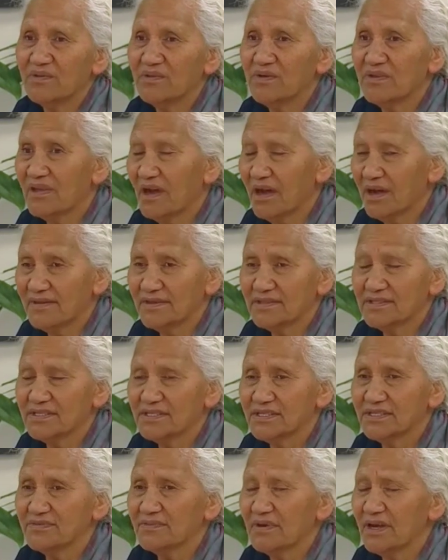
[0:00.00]
with
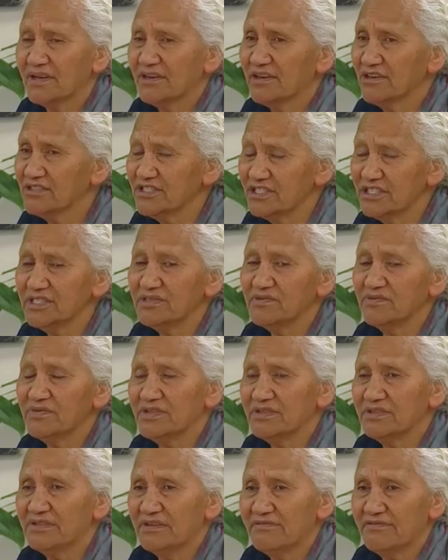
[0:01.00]
others as well, not just
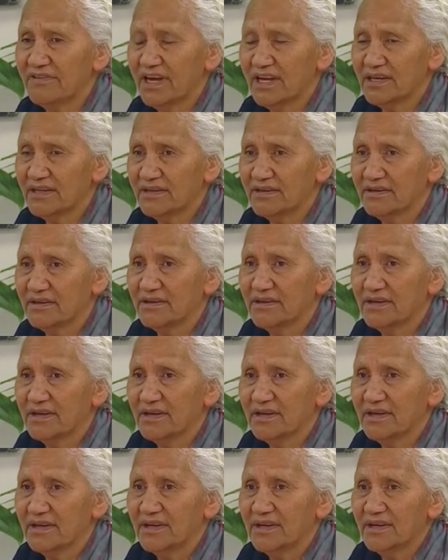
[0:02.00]
within the whānau,
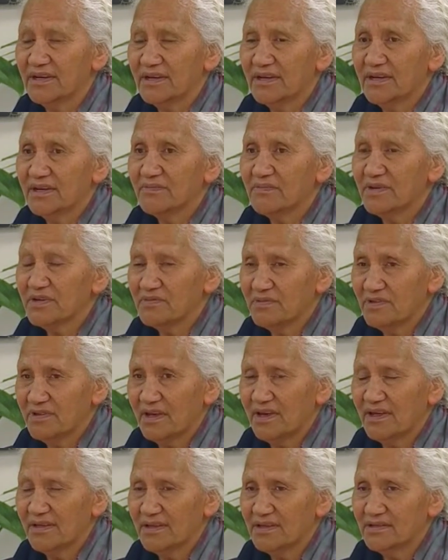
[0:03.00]
but
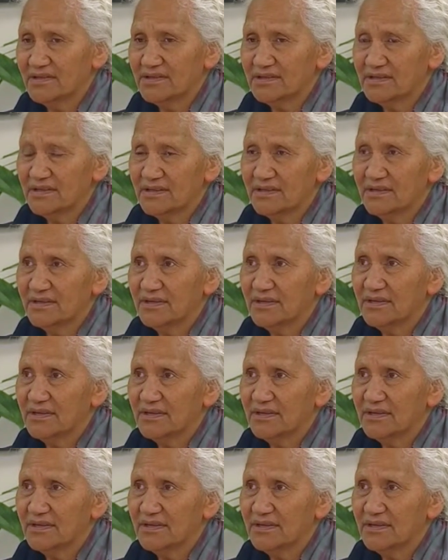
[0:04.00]
with others.